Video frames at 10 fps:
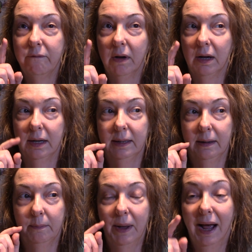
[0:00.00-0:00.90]

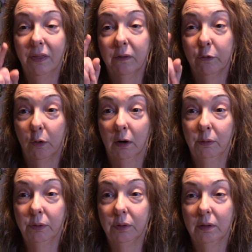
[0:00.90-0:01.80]
path of
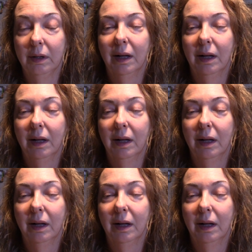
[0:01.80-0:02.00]
growth,